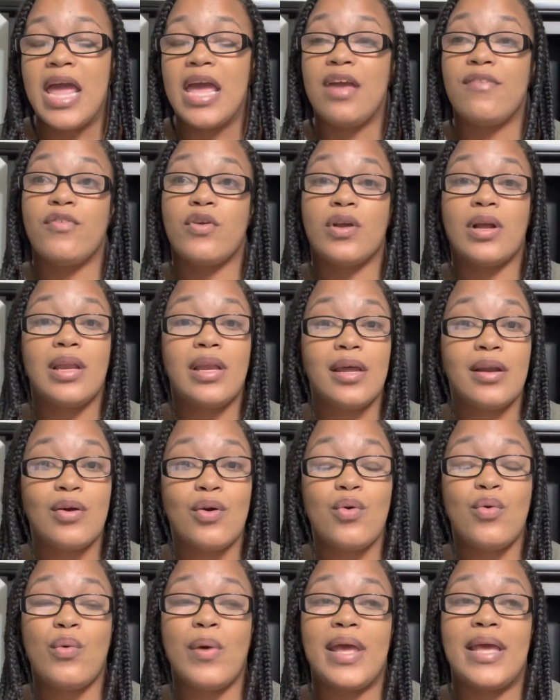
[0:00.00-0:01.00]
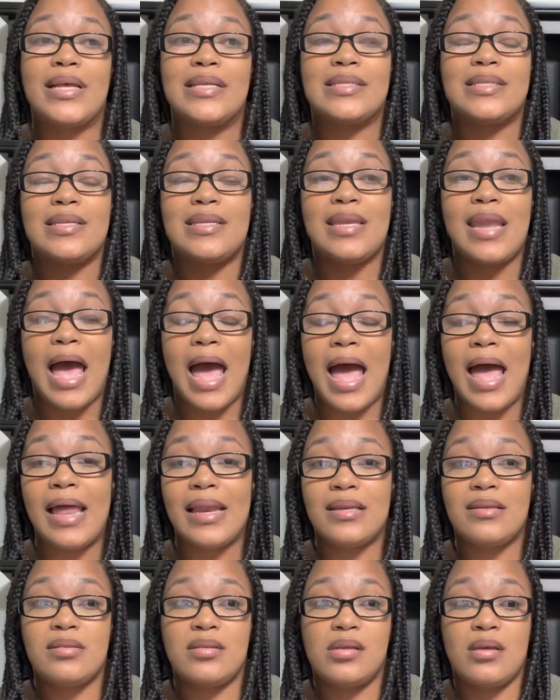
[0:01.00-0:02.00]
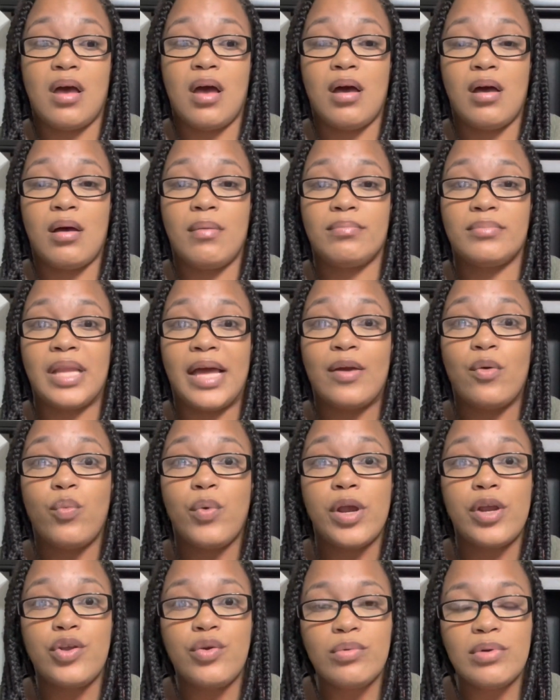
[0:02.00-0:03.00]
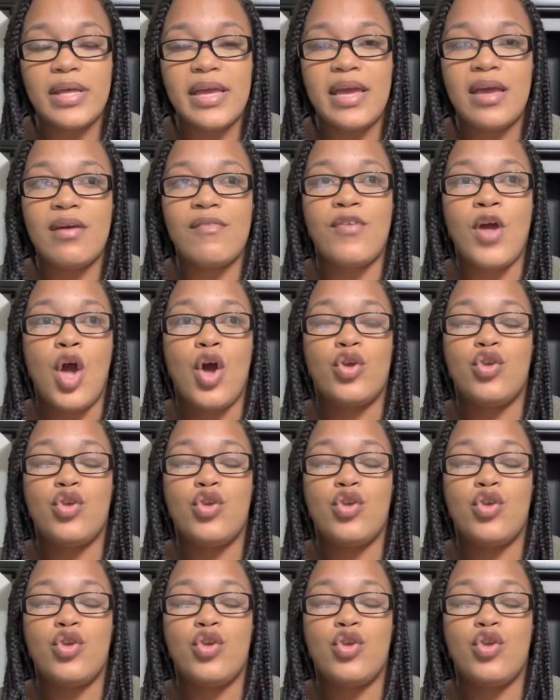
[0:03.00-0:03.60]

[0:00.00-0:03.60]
If your clinical is not like where you live,